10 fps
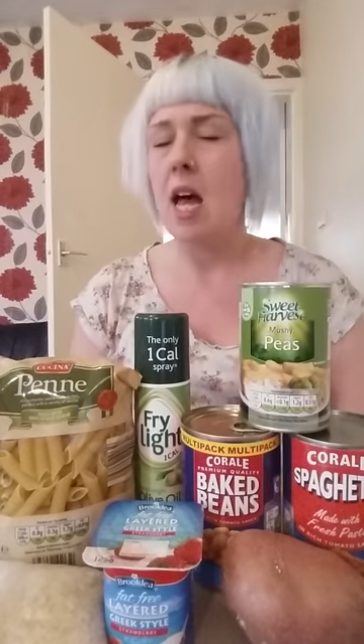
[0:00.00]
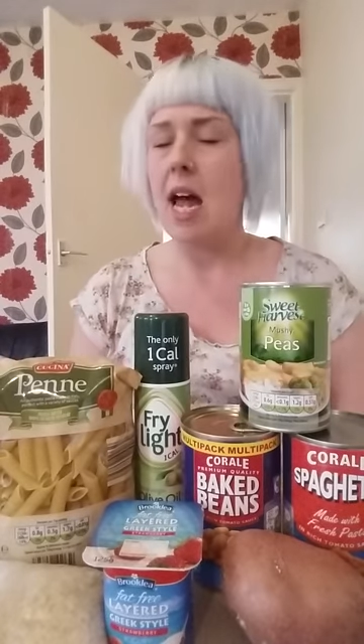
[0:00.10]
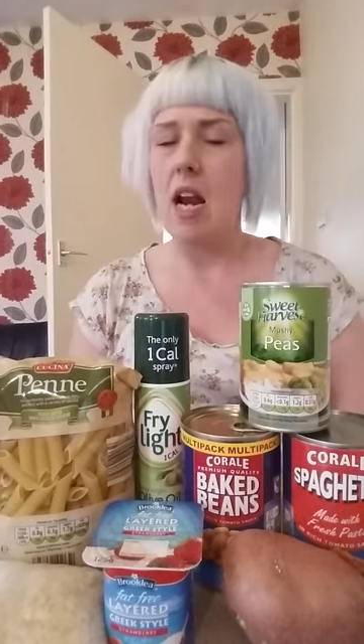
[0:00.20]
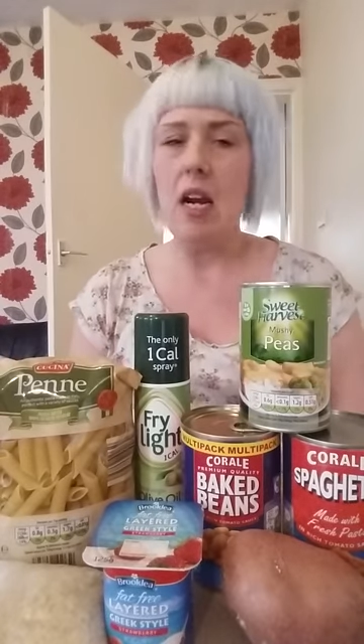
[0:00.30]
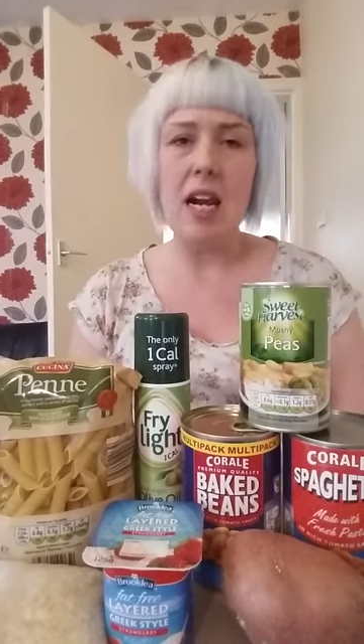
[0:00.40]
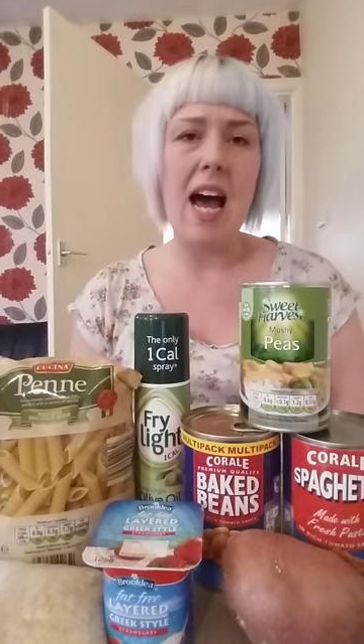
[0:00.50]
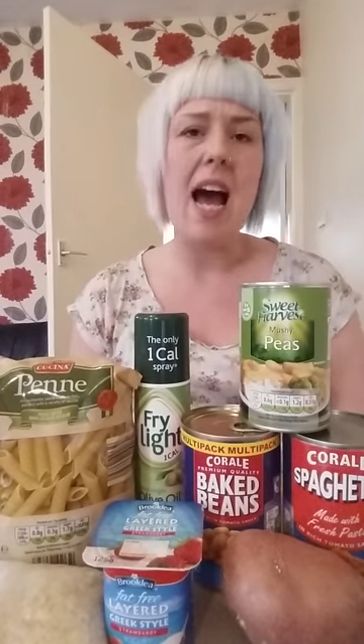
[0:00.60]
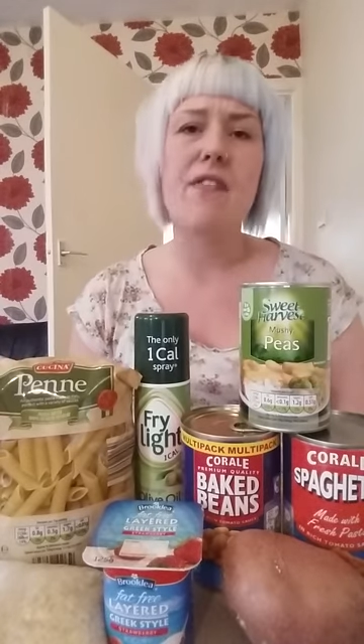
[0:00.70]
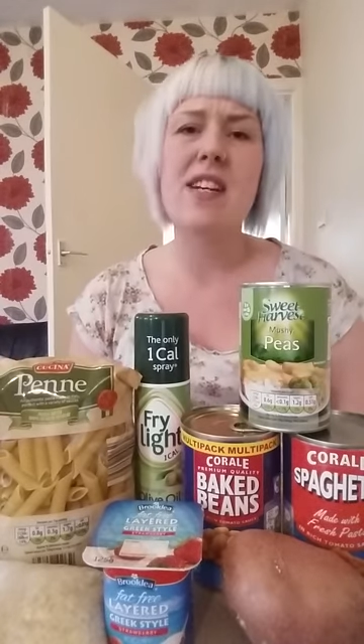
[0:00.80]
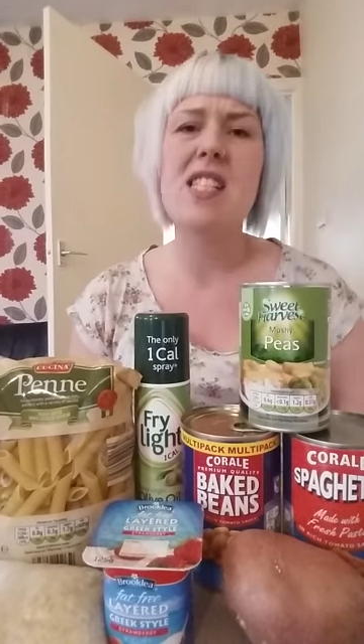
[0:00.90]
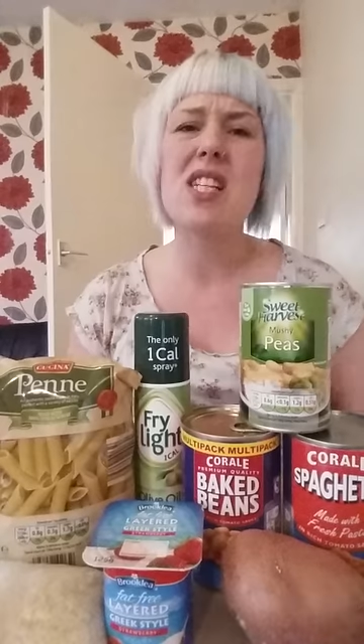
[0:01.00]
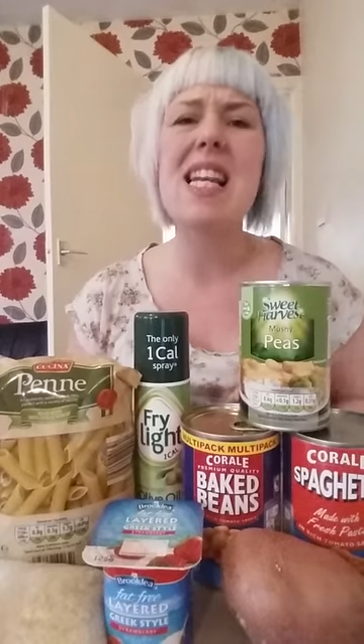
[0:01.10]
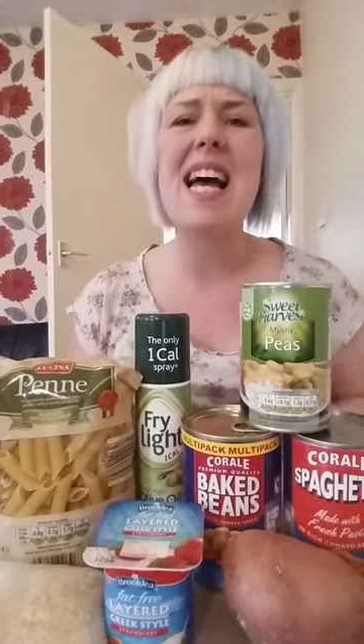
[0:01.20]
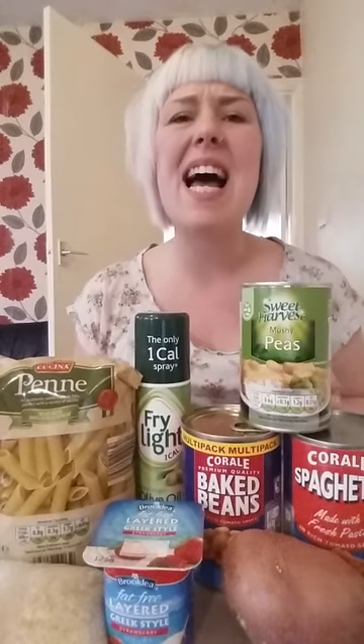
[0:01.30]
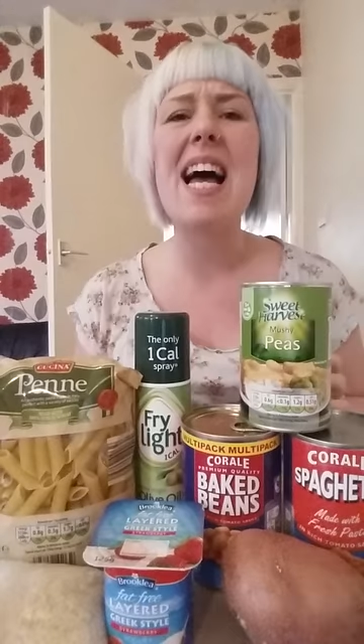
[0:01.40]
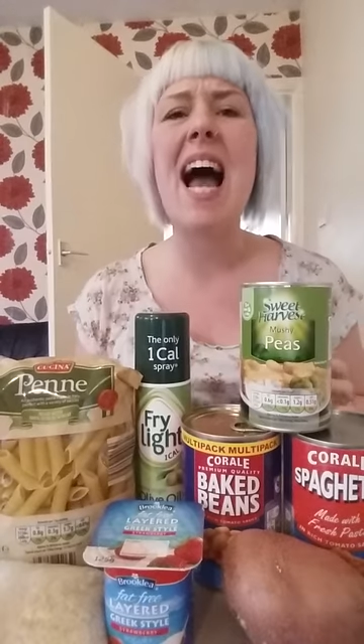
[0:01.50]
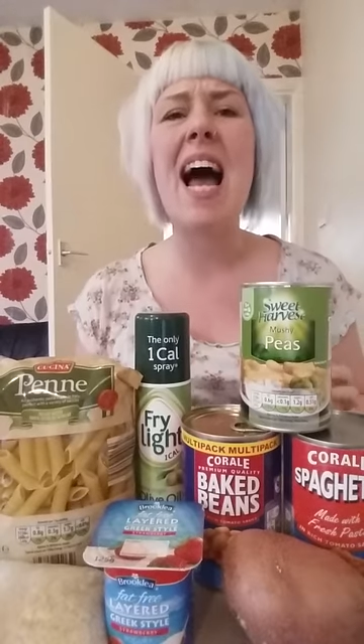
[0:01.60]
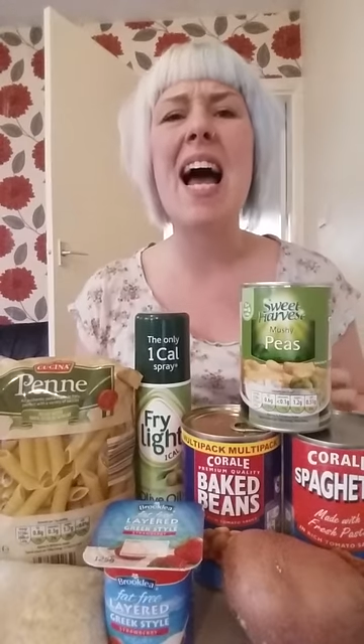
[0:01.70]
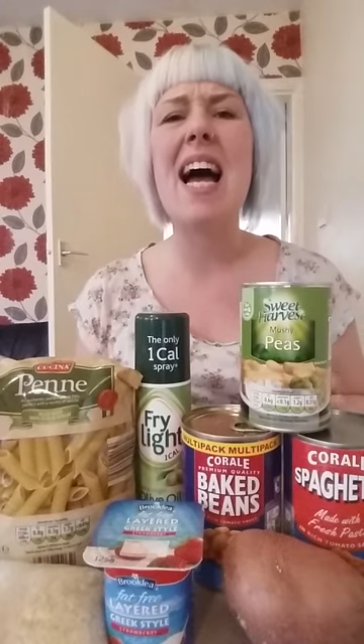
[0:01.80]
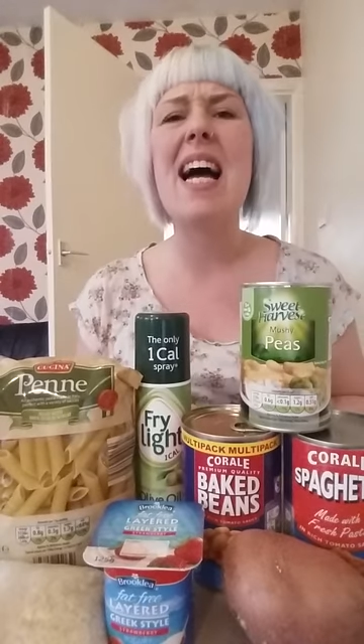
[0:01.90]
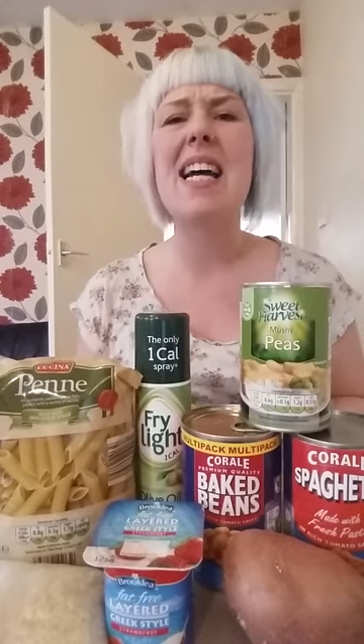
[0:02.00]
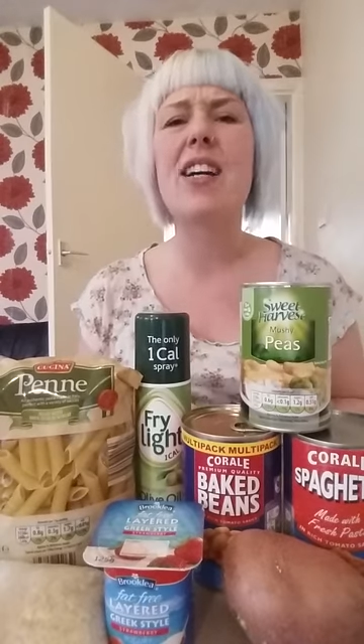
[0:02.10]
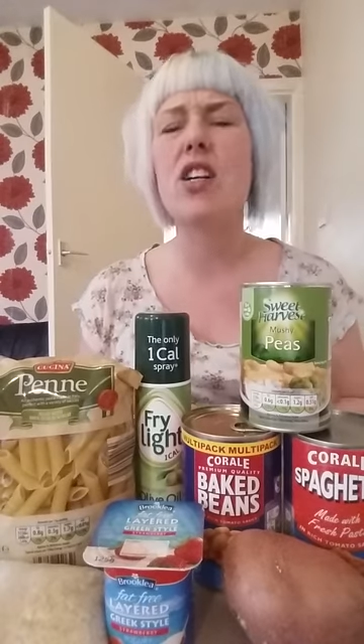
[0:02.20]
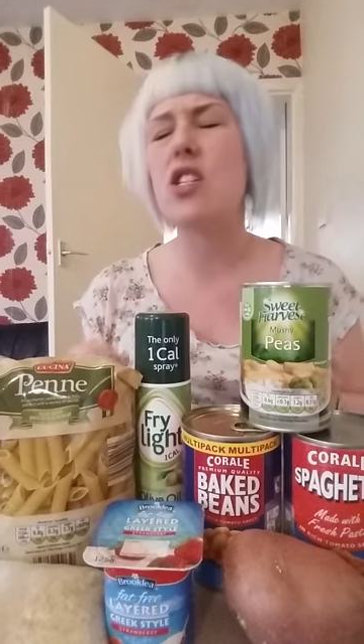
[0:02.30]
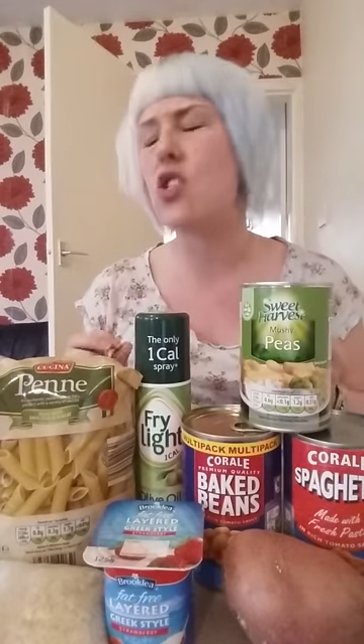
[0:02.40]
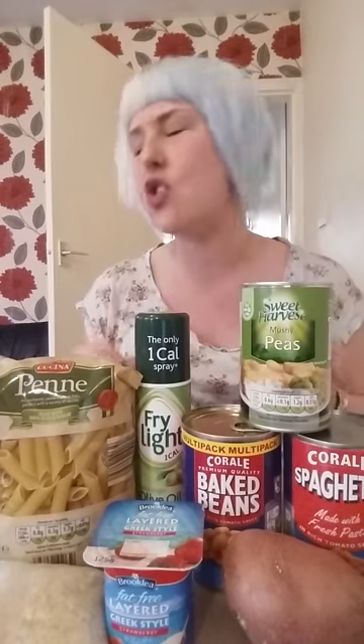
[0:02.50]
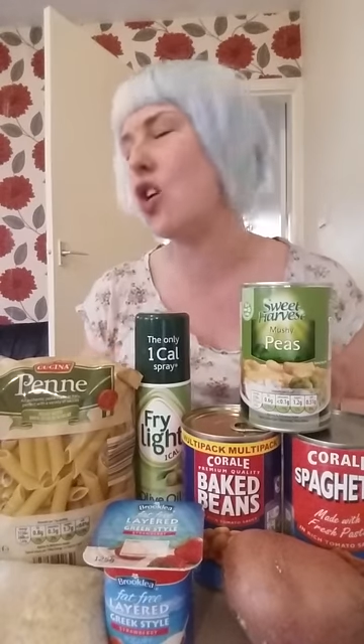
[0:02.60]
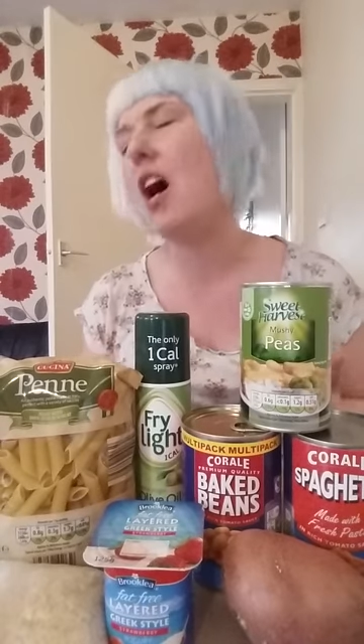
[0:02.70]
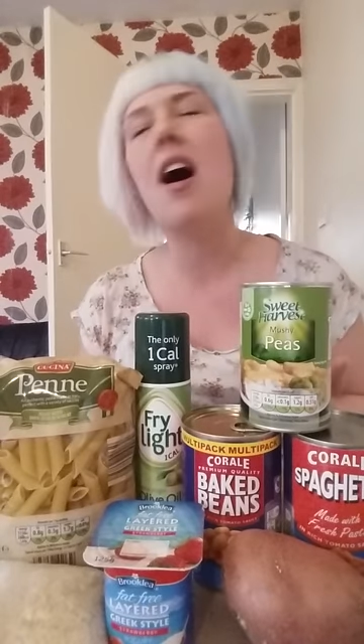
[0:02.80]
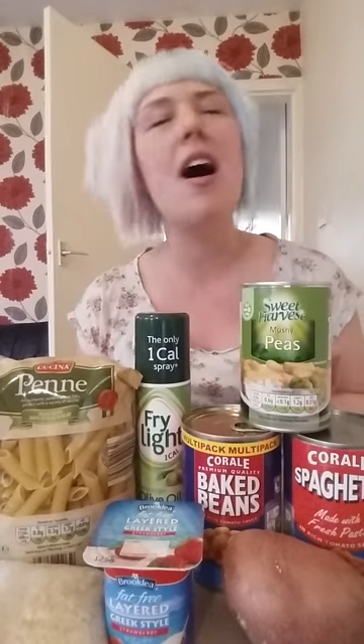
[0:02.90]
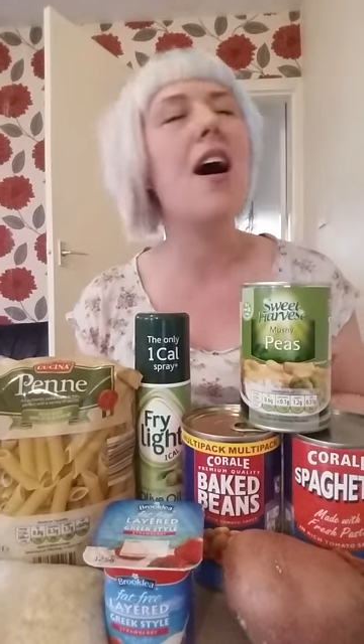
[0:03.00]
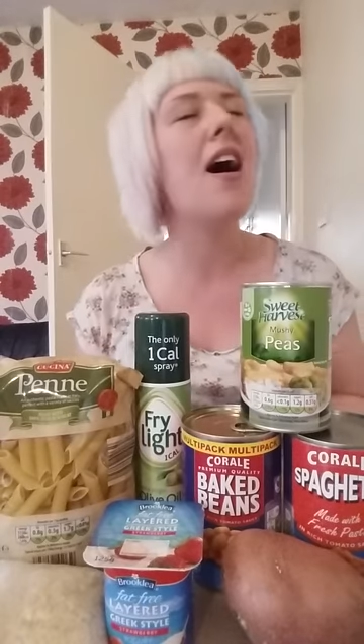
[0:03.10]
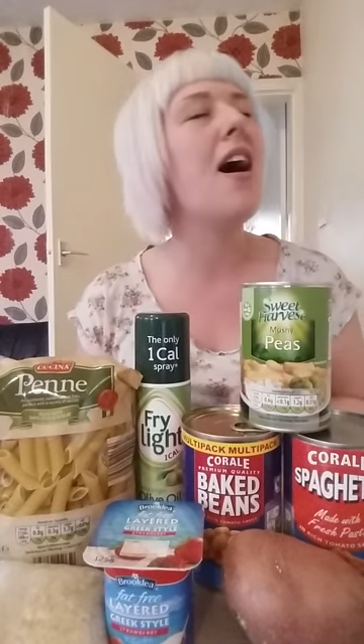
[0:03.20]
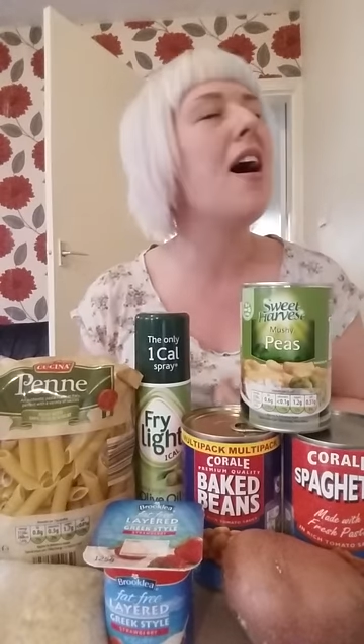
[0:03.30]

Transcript: and life is like a song.